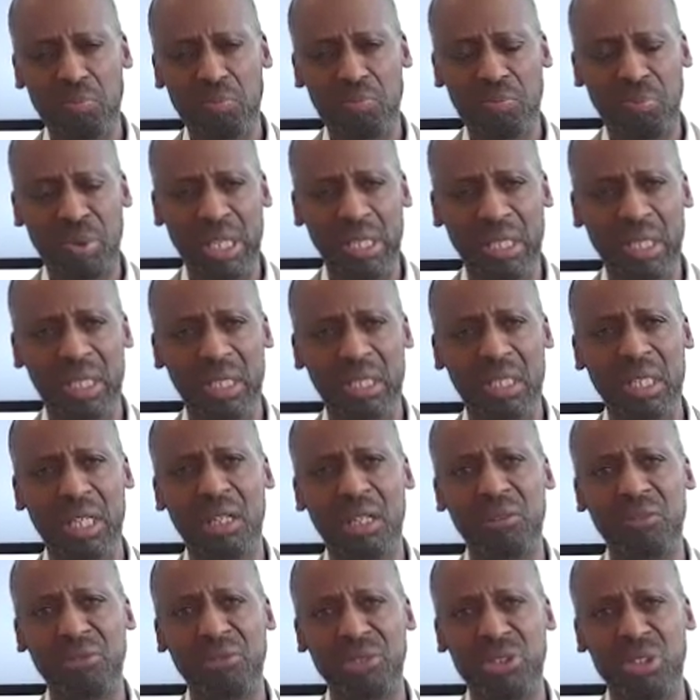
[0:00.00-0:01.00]
bigger
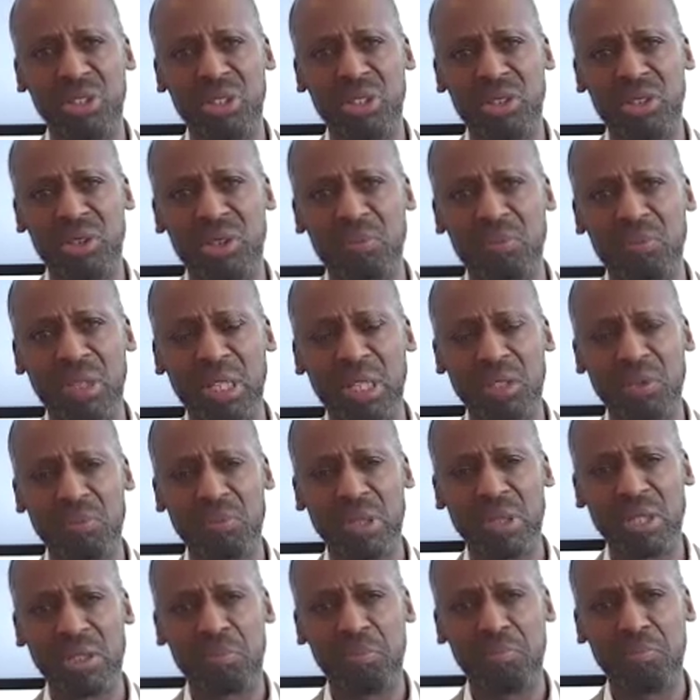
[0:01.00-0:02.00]
coverage, a much
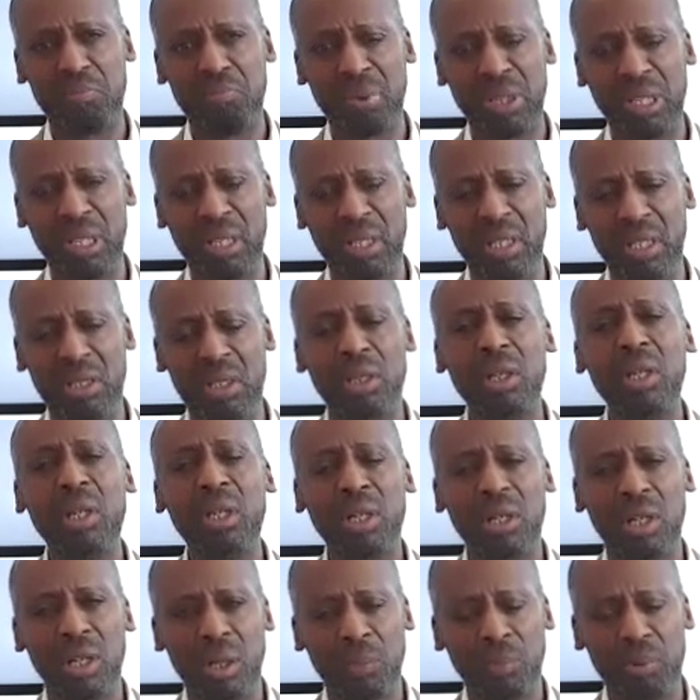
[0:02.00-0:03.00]
bigger
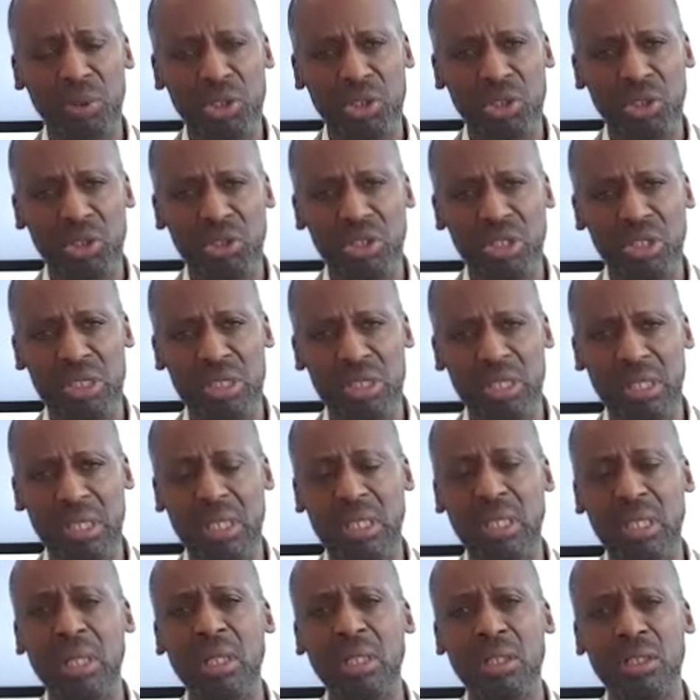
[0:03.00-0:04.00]
opportunity